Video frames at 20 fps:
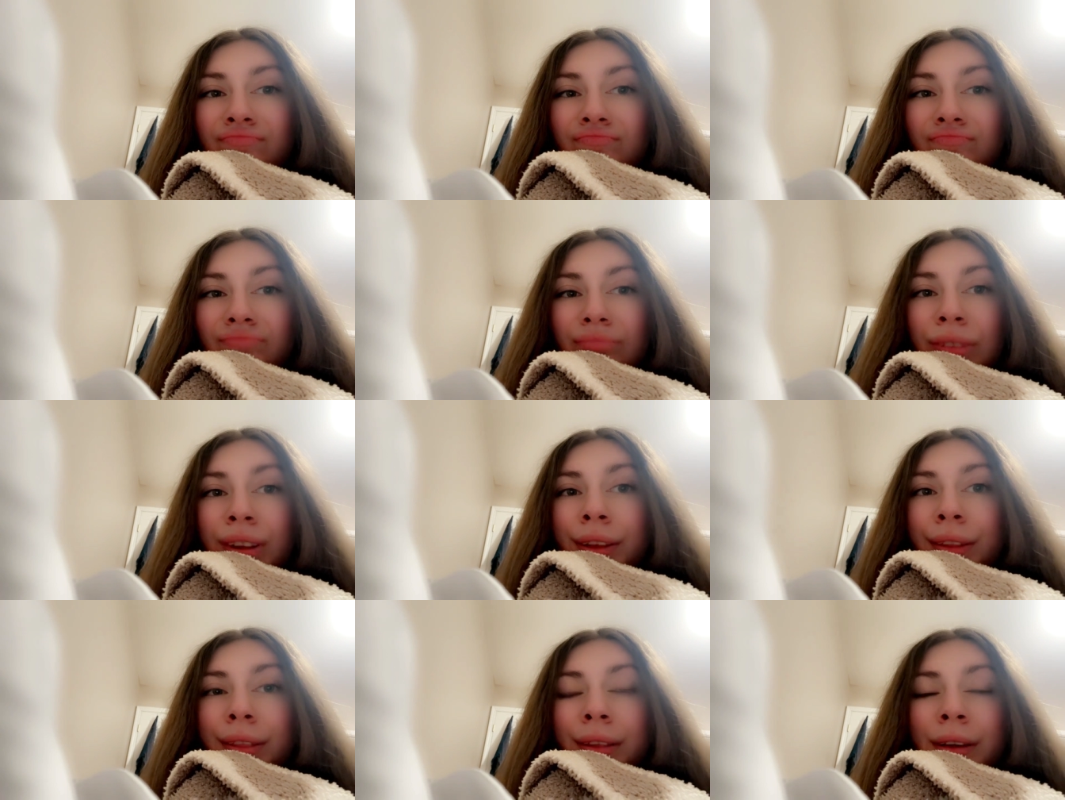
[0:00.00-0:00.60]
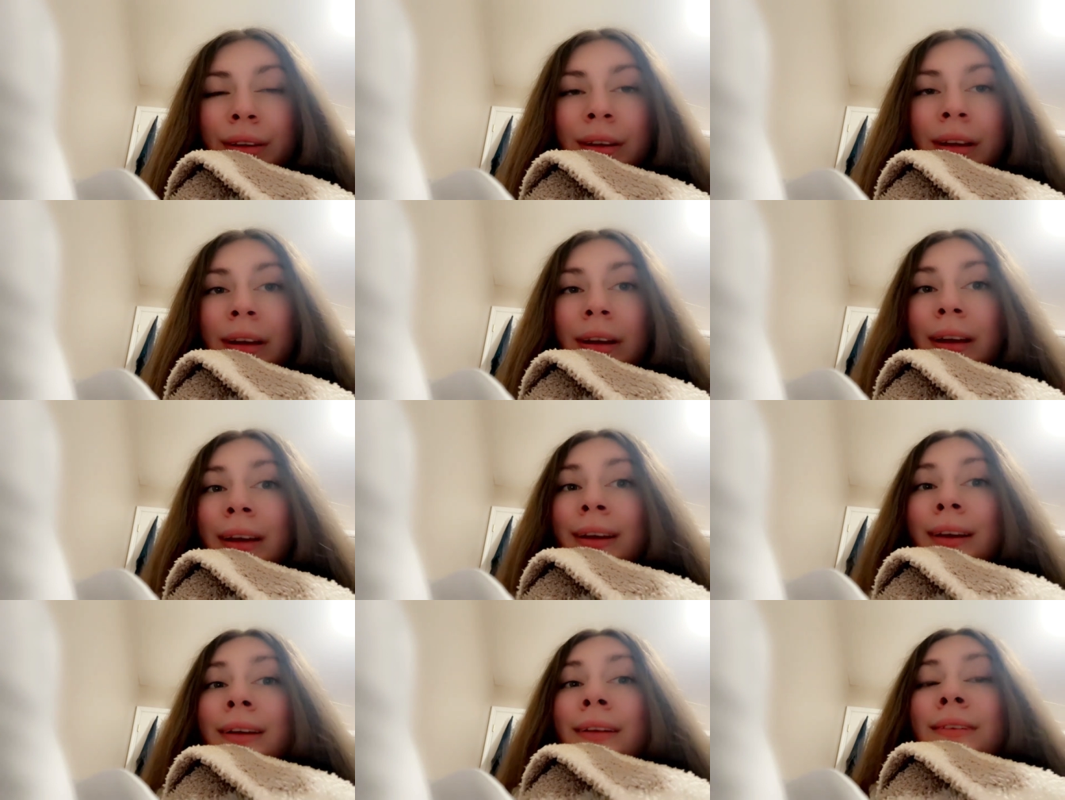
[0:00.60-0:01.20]
nothing yet.
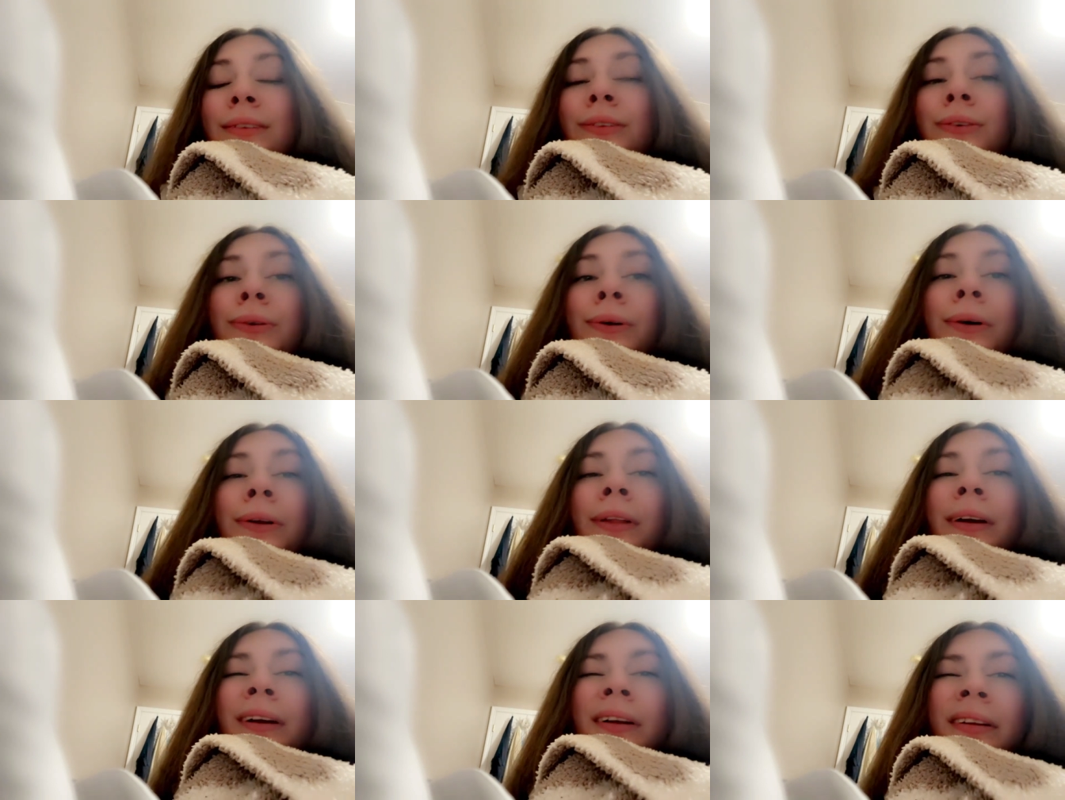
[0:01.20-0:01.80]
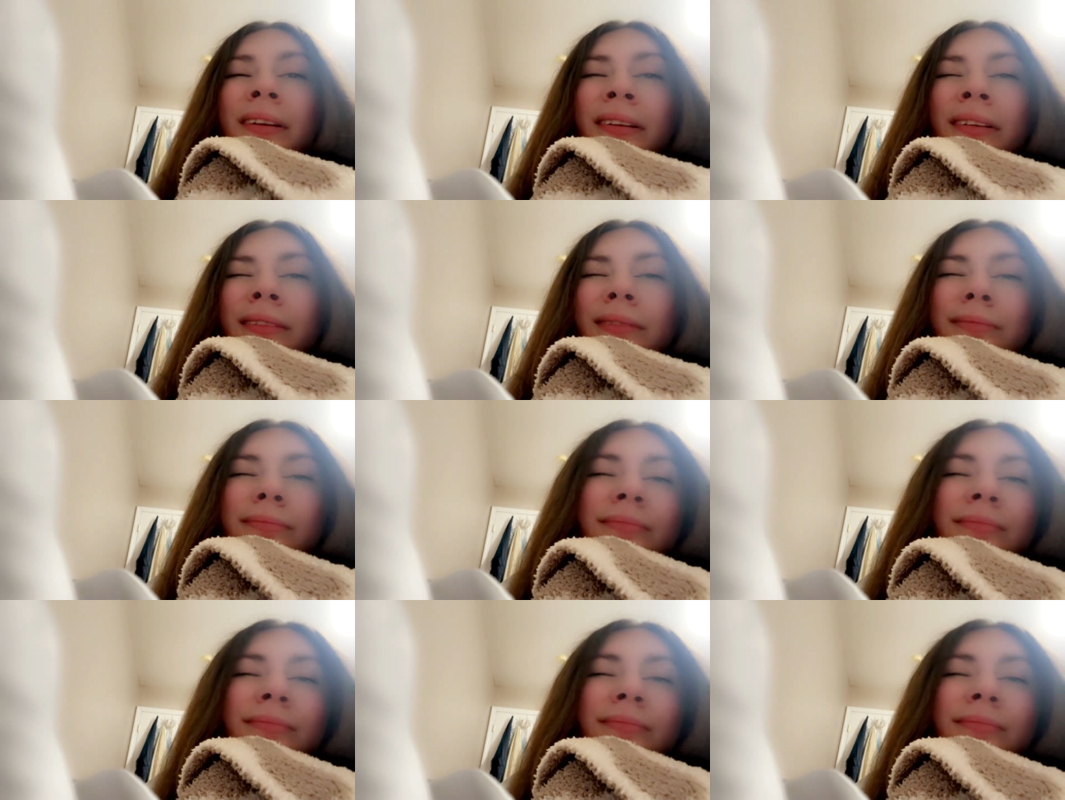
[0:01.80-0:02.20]
I gotta do all that and